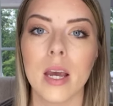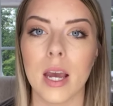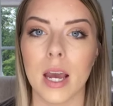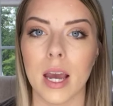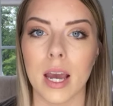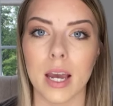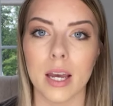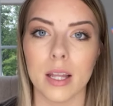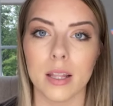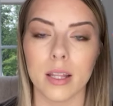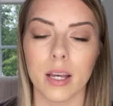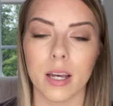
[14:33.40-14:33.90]

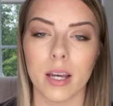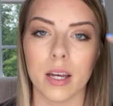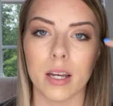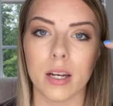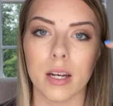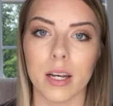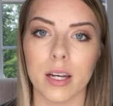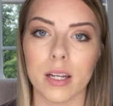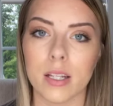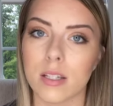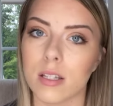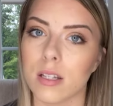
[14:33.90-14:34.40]
And then
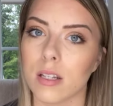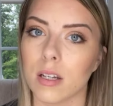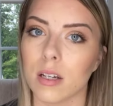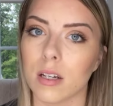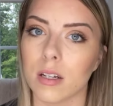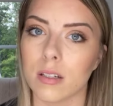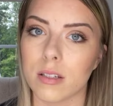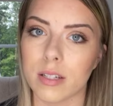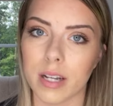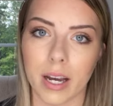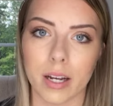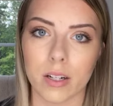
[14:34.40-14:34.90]
it's
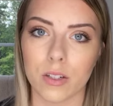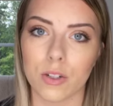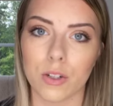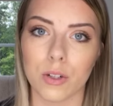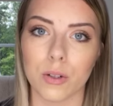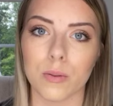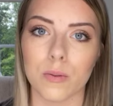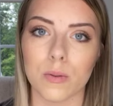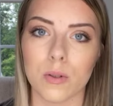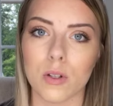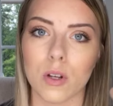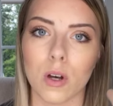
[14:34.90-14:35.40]
a
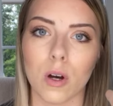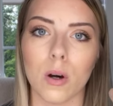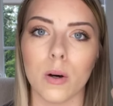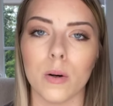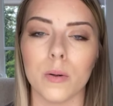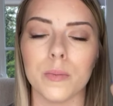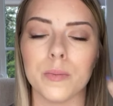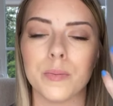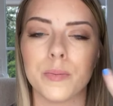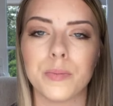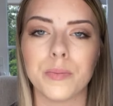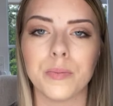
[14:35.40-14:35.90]
tattoo.
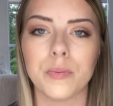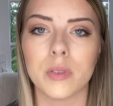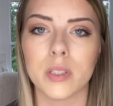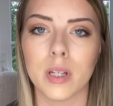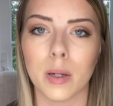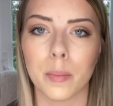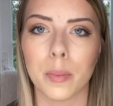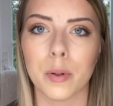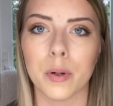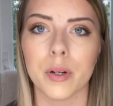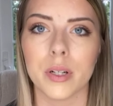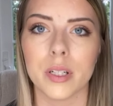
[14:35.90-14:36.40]
So
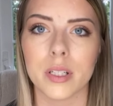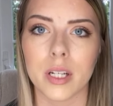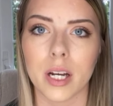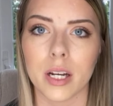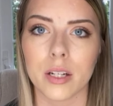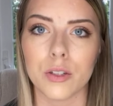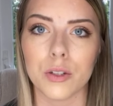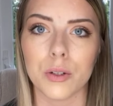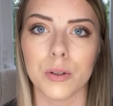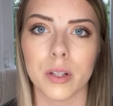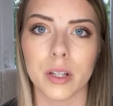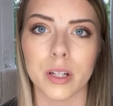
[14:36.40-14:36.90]
temporary
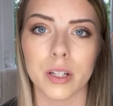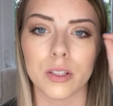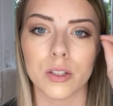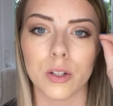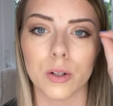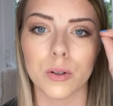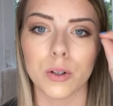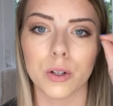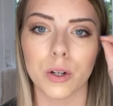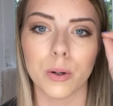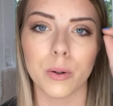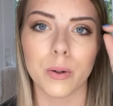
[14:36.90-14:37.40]
tattoo, they
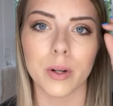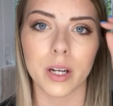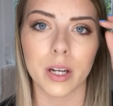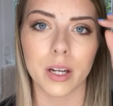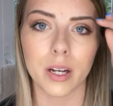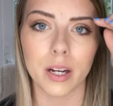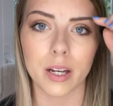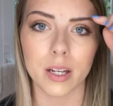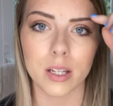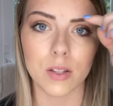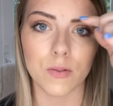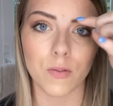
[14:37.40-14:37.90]
don't go
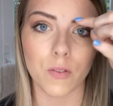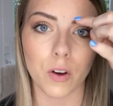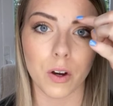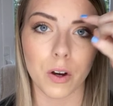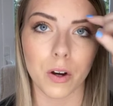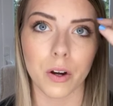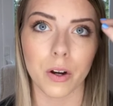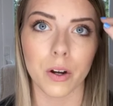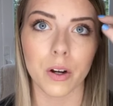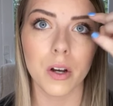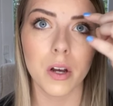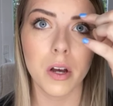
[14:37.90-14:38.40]
in as
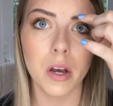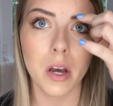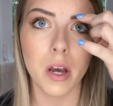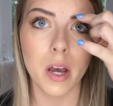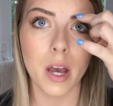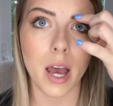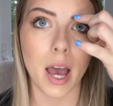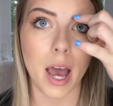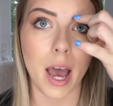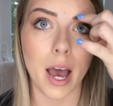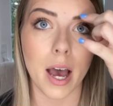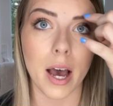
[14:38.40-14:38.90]
far
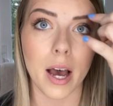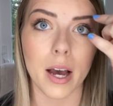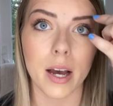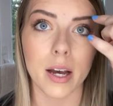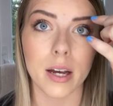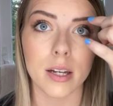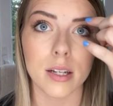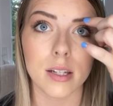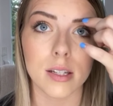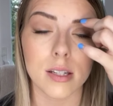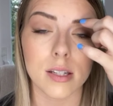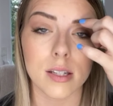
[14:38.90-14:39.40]

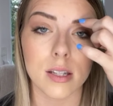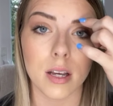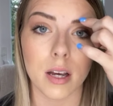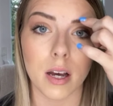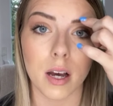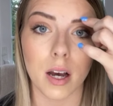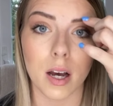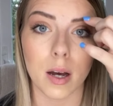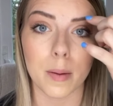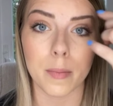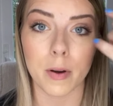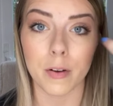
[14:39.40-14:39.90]
as
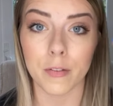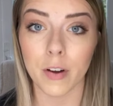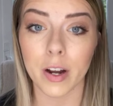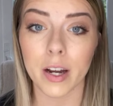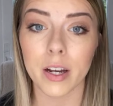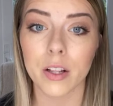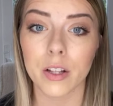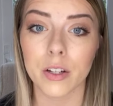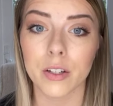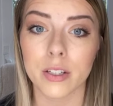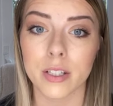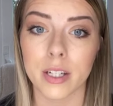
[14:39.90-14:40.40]
a
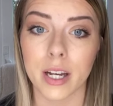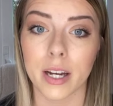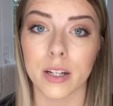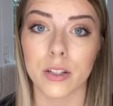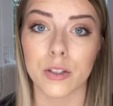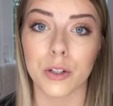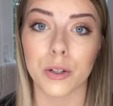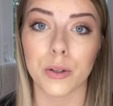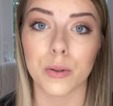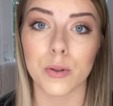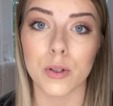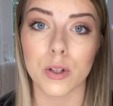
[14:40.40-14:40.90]
regular
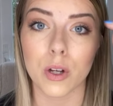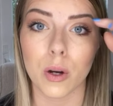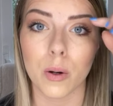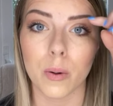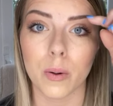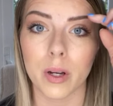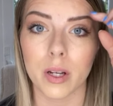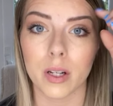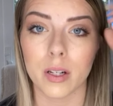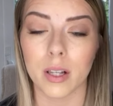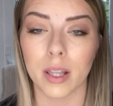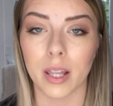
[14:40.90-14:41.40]
tattoo. So
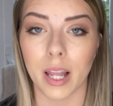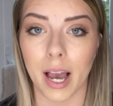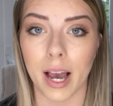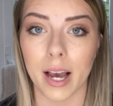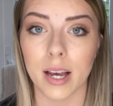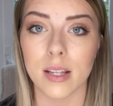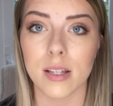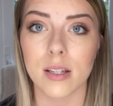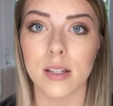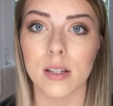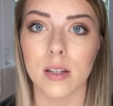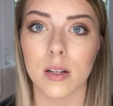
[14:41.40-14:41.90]
it
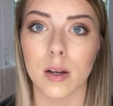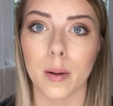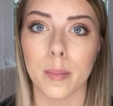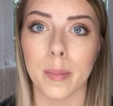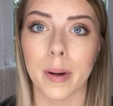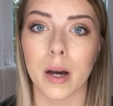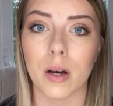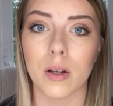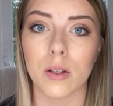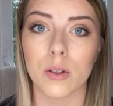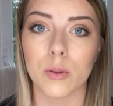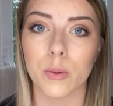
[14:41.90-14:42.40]
lasts
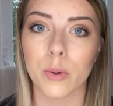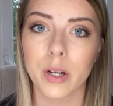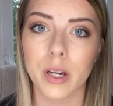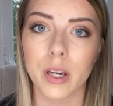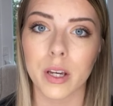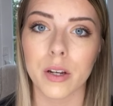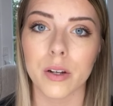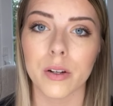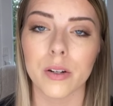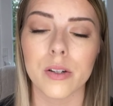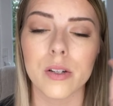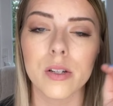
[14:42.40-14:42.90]
about 3
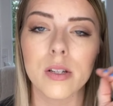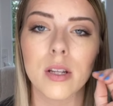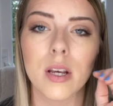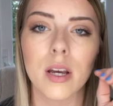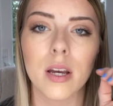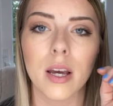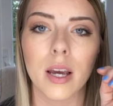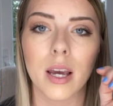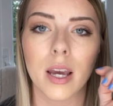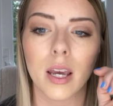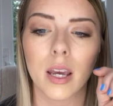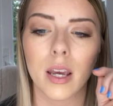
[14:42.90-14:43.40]
years,
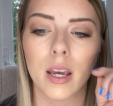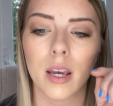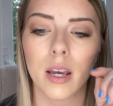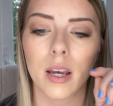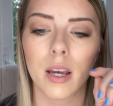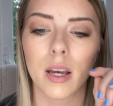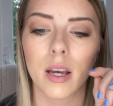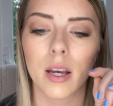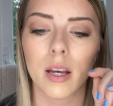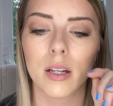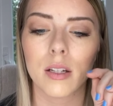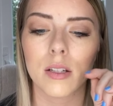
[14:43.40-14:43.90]

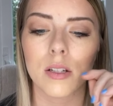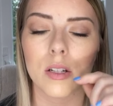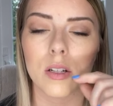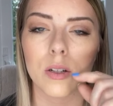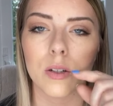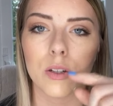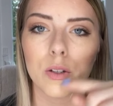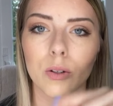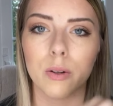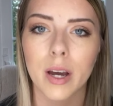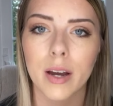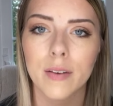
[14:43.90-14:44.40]
and
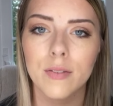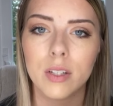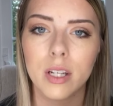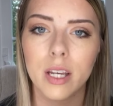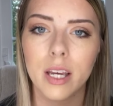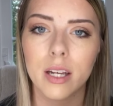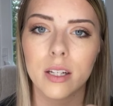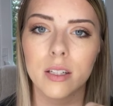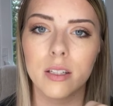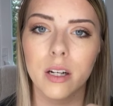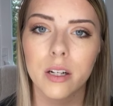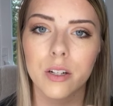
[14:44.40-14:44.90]
you have to
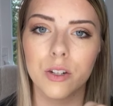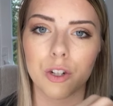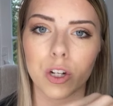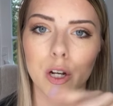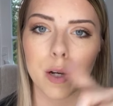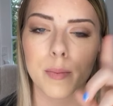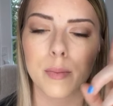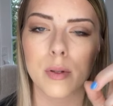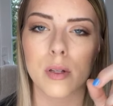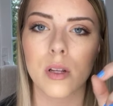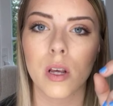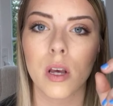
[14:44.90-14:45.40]
get
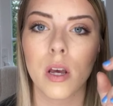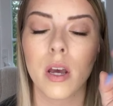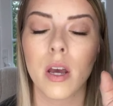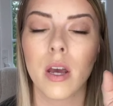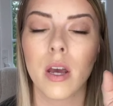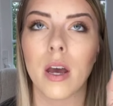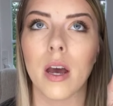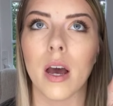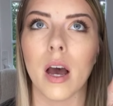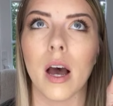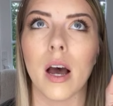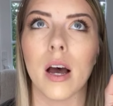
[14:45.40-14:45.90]
touch-ups
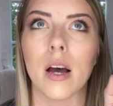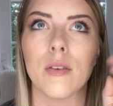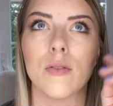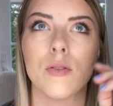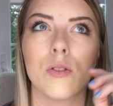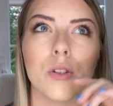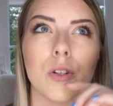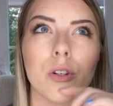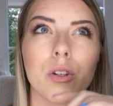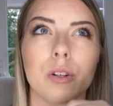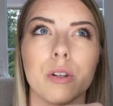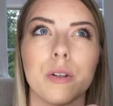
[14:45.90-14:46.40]

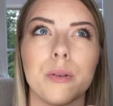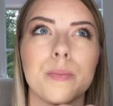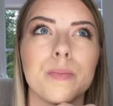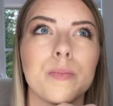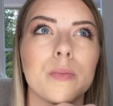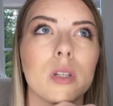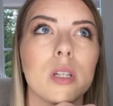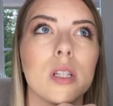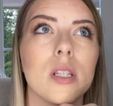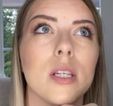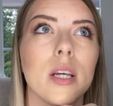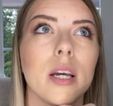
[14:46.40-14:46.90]
after,
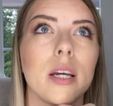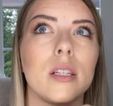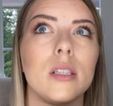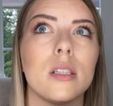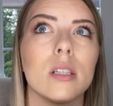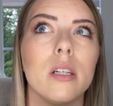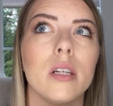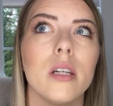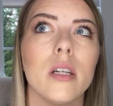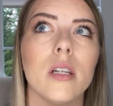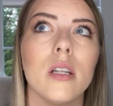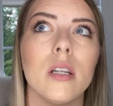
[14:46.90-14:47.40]
let's say I
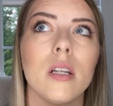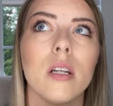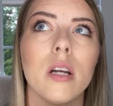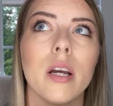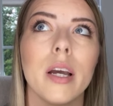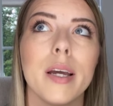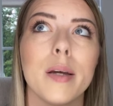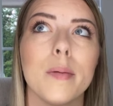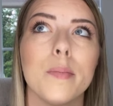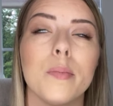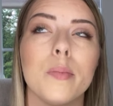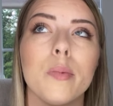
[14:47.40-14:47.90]
did it in
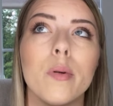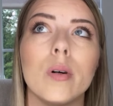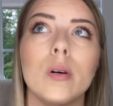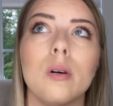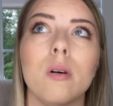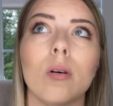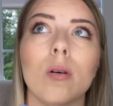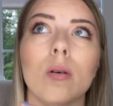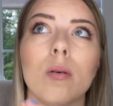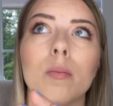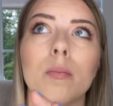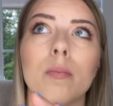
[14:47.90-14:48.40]

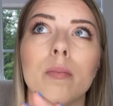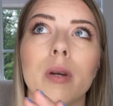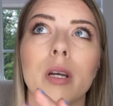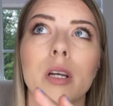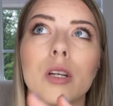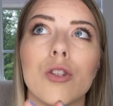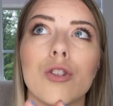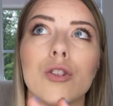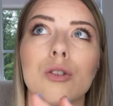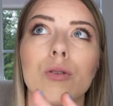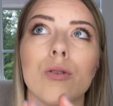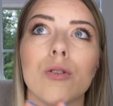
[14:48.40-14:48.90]
April, May,
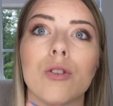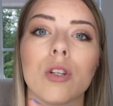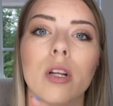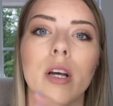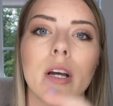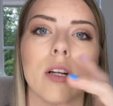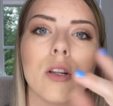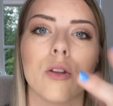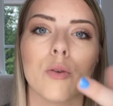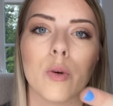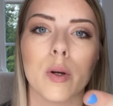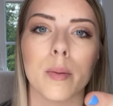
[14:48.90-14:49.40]
June,
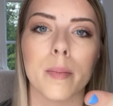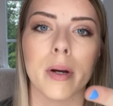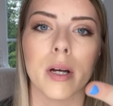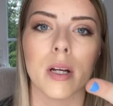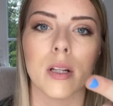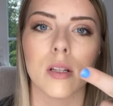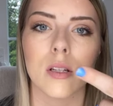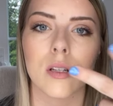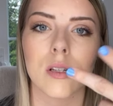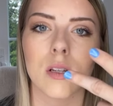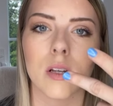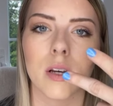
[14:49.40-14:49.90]
July, 3
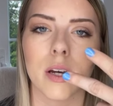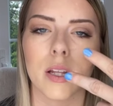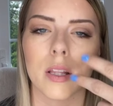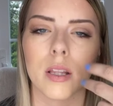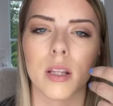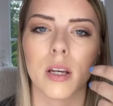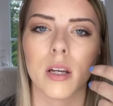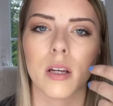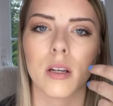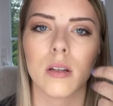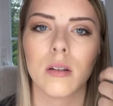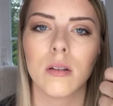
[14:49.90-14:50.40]
months, I
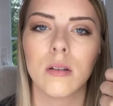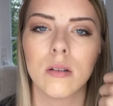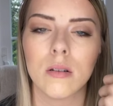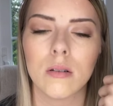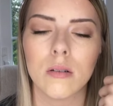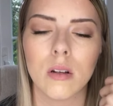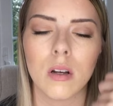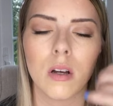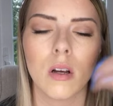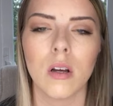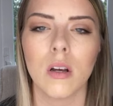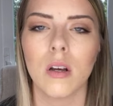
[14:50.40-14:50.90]
think.
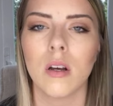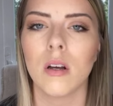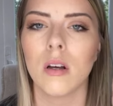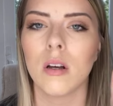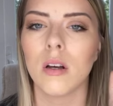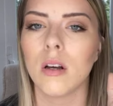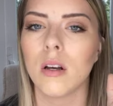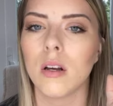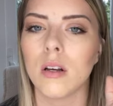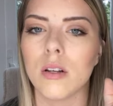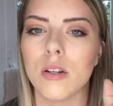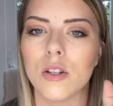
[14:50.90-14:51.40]

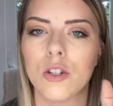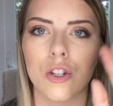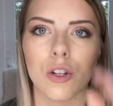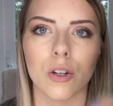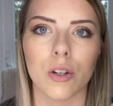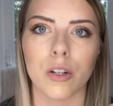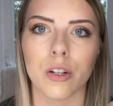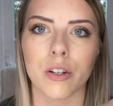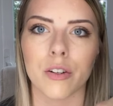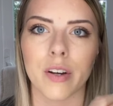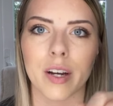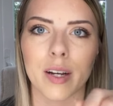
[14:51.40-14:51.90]

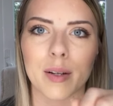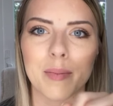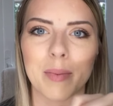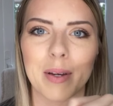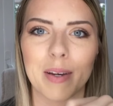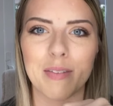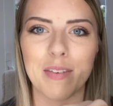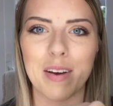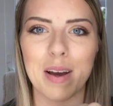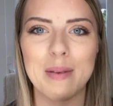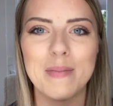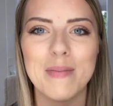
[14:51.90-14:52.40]
She'll correct me
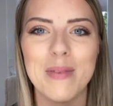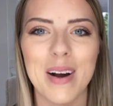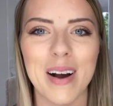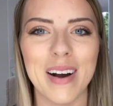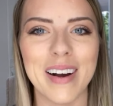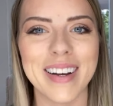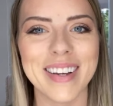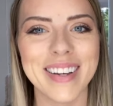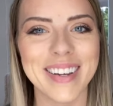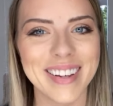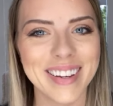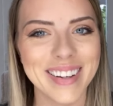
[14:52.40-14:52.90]
if I'm
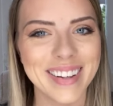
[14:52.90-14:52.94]
wrong.